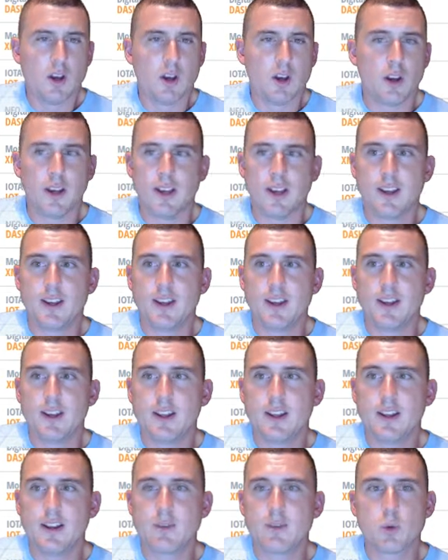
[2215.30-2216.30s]

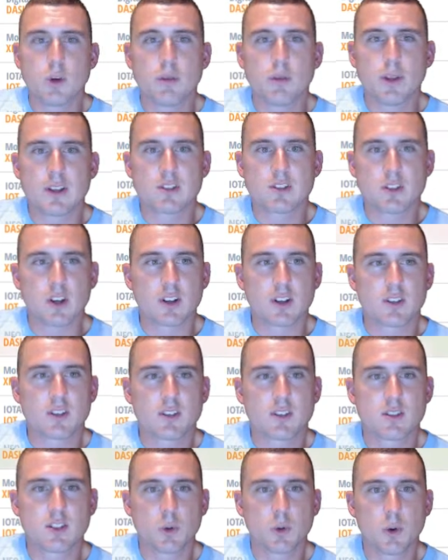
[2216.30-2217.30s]
And well, that sucks.
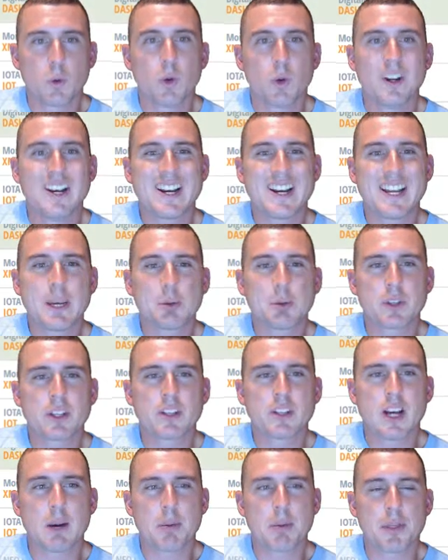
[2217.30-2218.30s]
So we were not able to
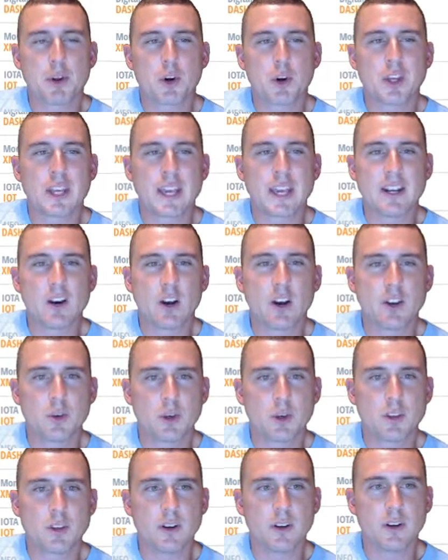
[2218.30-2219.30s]
top
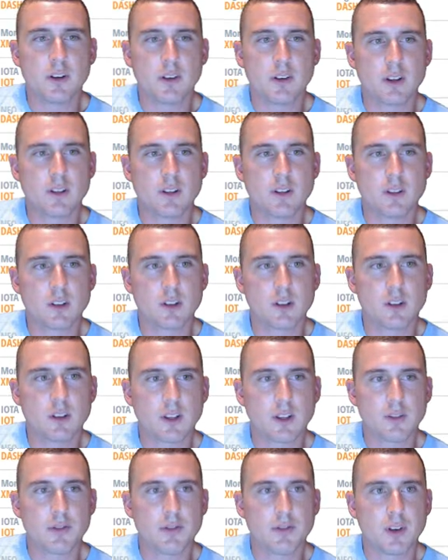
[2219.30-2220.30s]
3,800 there.
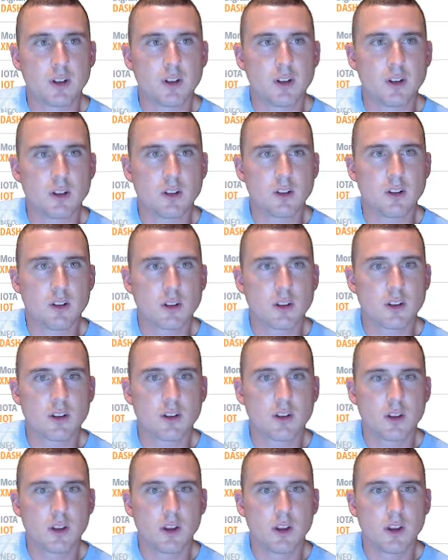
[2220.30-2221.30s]
It fell
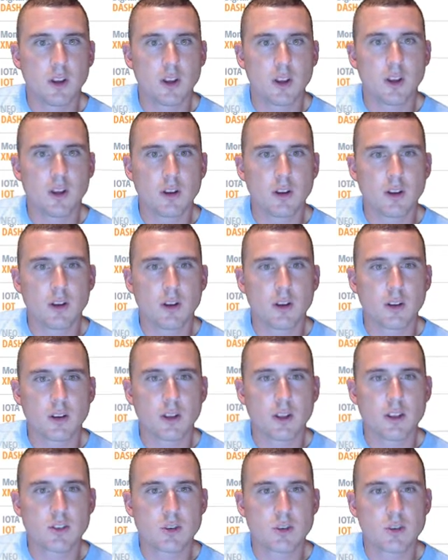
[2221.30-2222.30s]

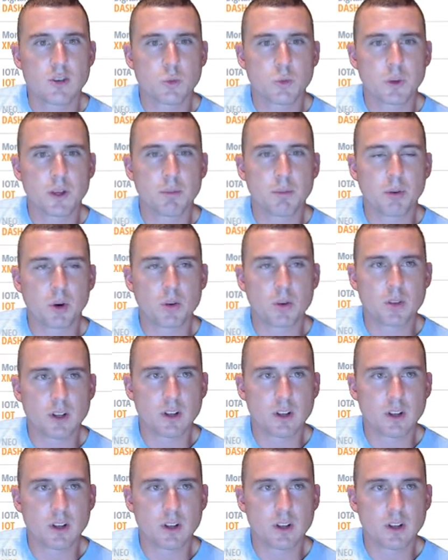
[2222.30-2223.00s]
as soon as we approached it.